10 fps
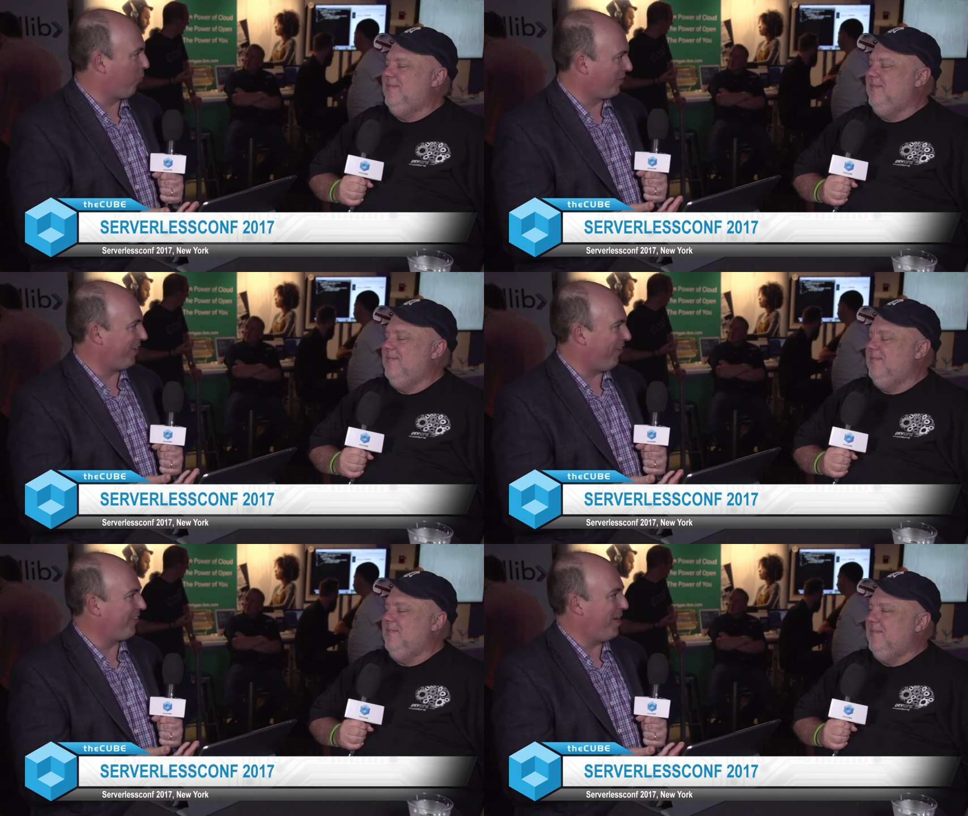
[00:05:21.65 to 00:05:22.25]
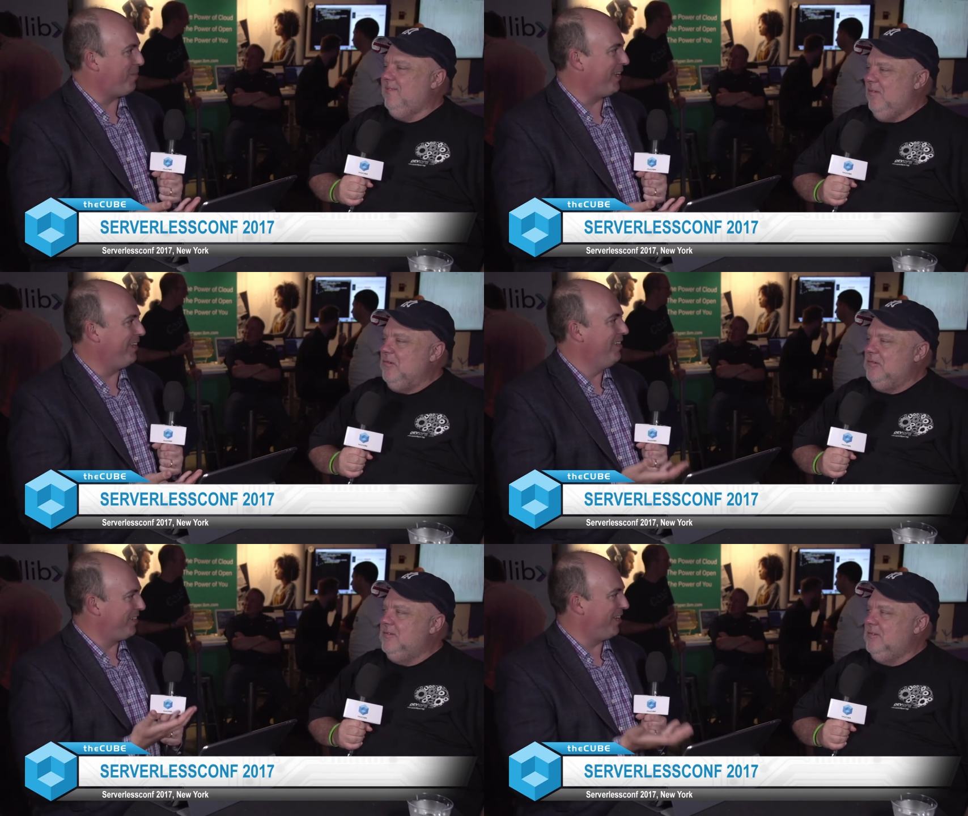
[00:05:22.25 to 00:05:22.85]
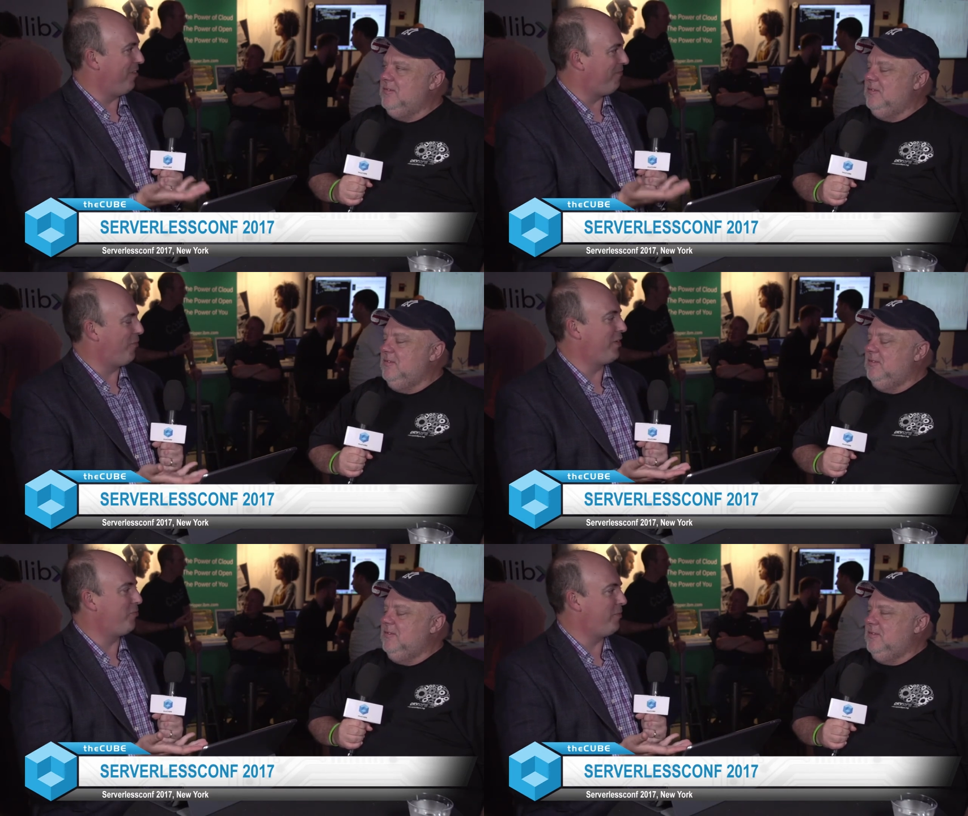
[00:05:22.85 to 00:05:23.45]
Speaker 1: worked on a whole company, you know,
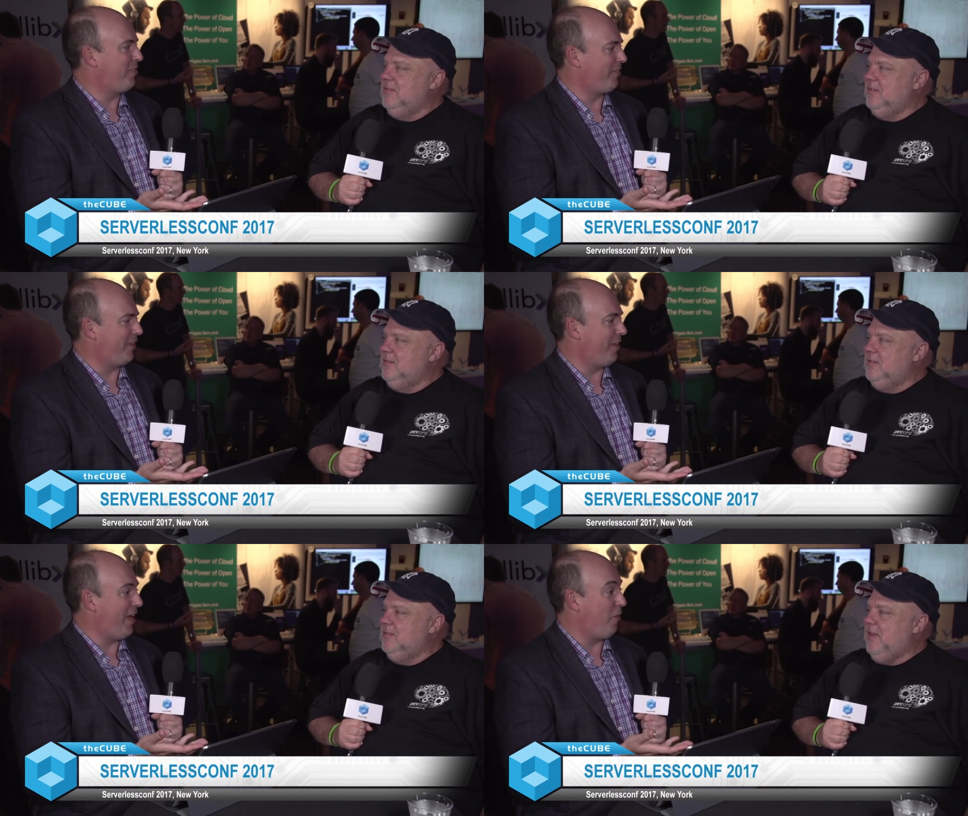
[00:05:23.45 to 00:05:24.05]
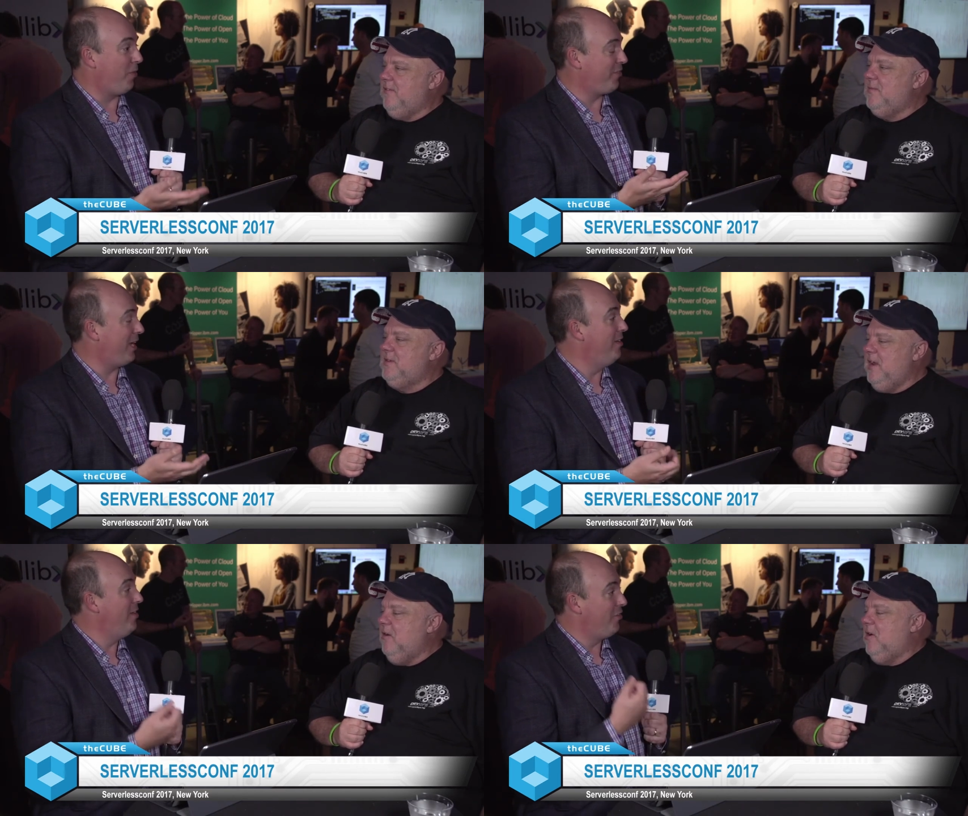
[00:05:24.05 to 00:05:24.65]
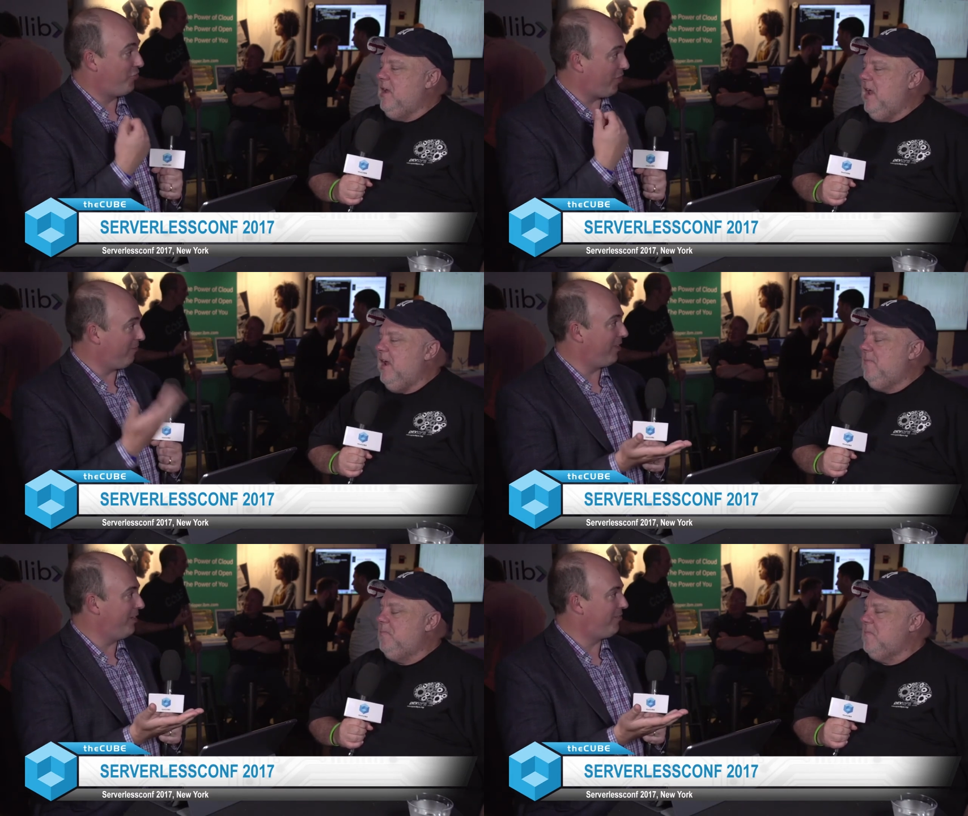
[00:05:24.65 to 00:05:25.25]
focus specifically on that. DevOps and networking,
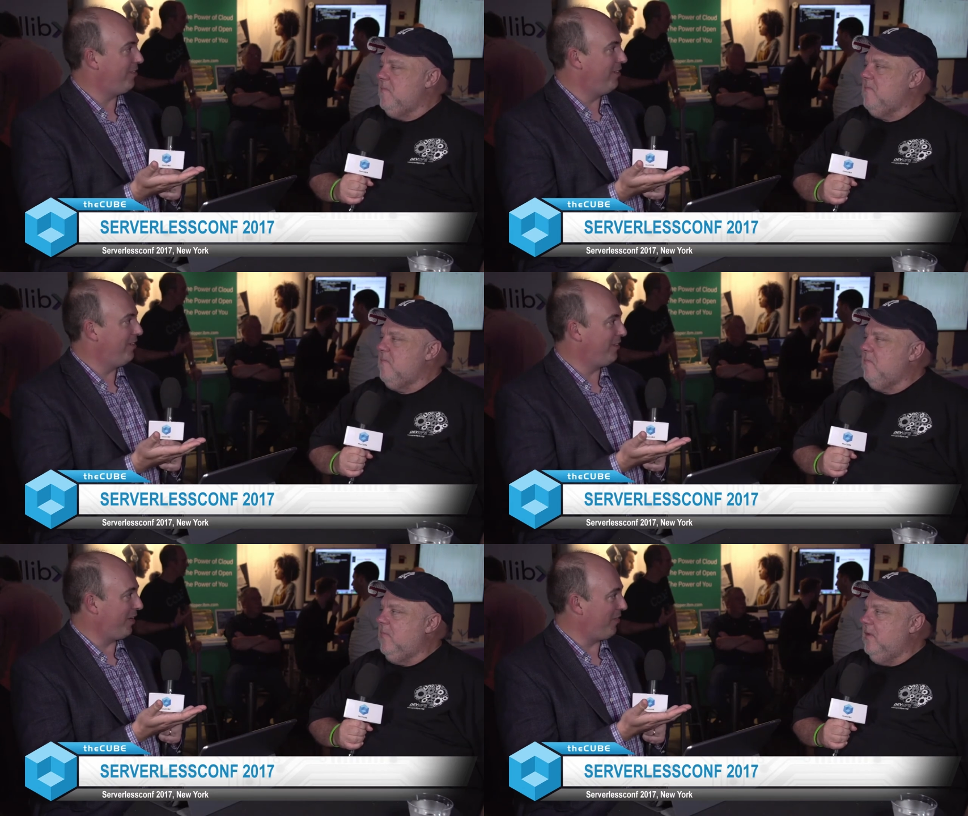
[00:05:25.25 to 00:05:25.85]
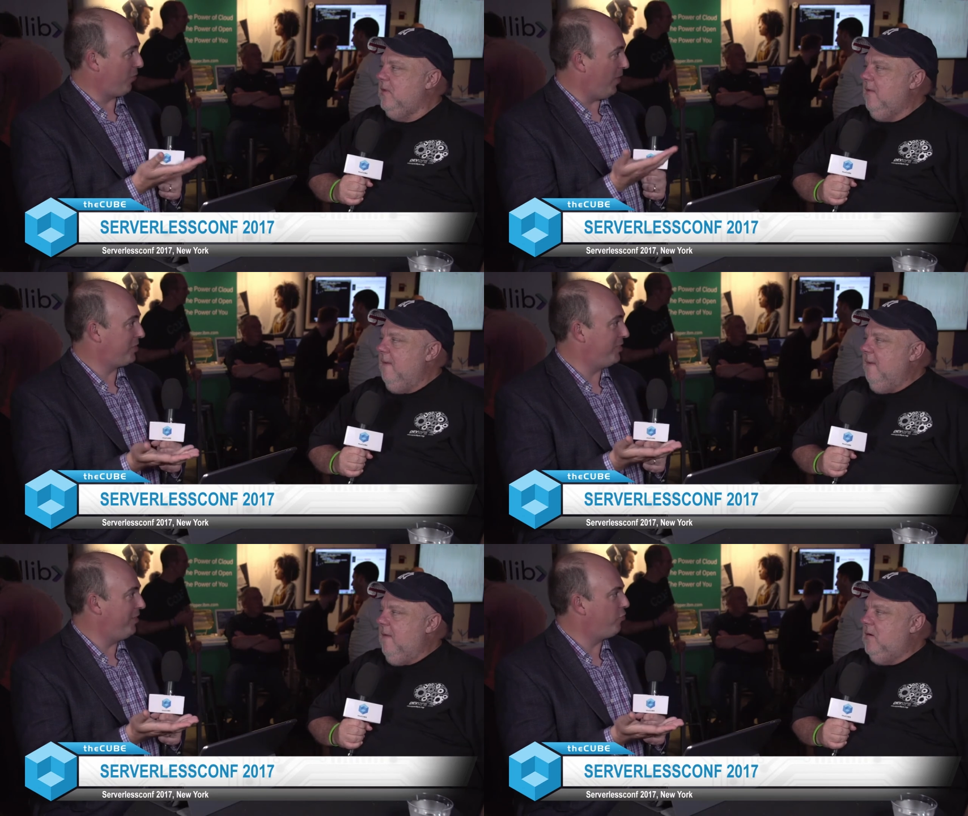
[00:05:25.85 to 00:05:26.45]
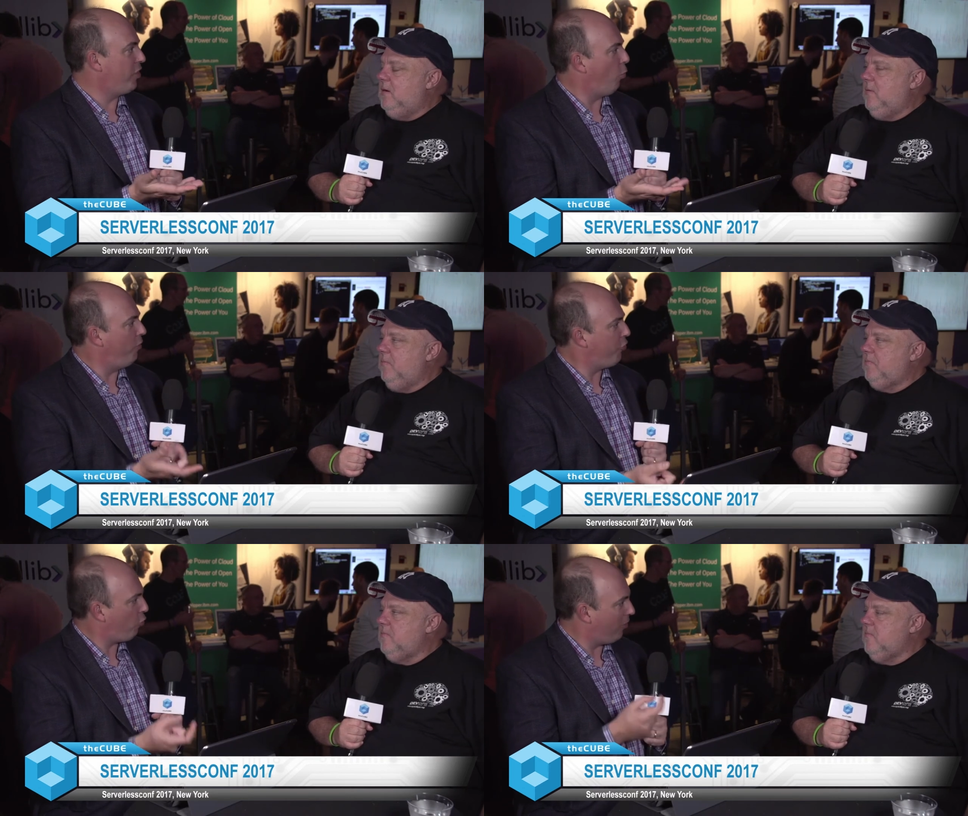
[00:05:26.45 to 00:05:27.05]
serverless, yeah. The, the question is, you know,
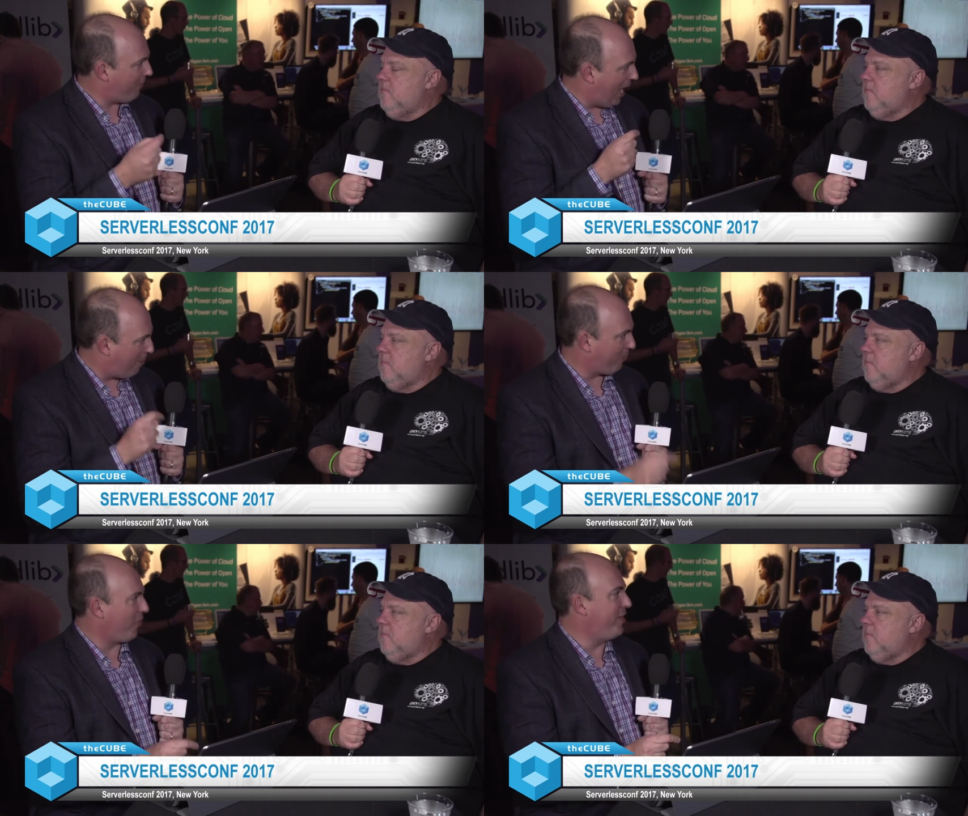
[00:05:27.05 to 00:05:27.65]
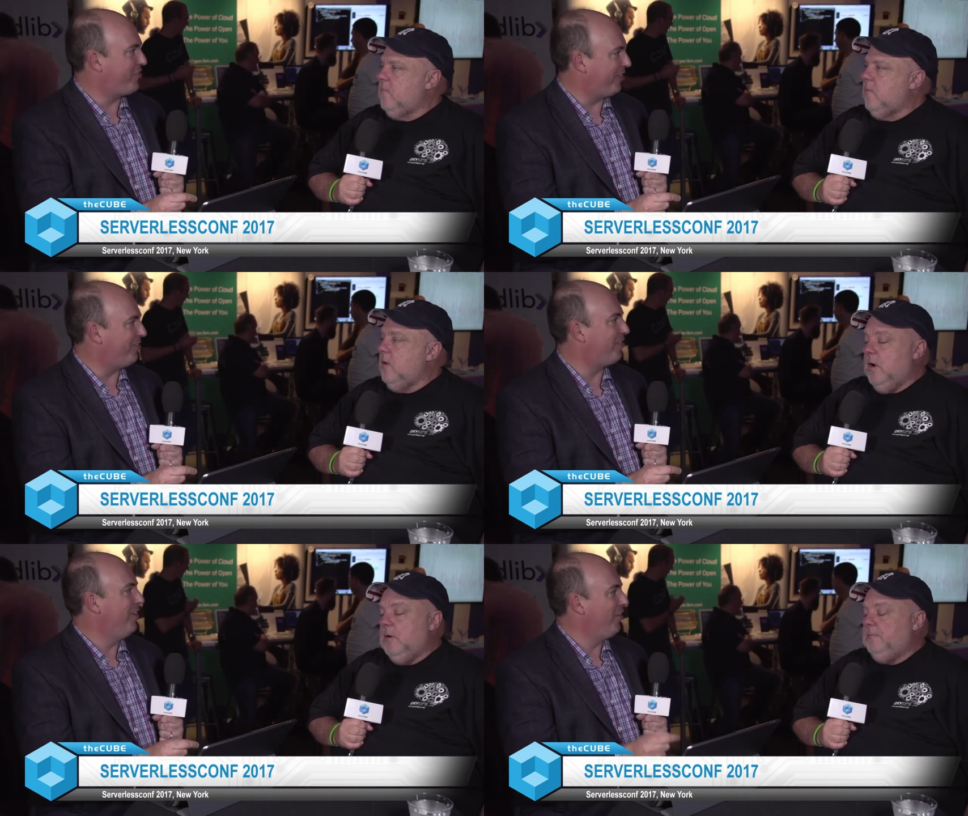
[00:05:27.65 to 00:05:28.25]
what's the role of operations oh.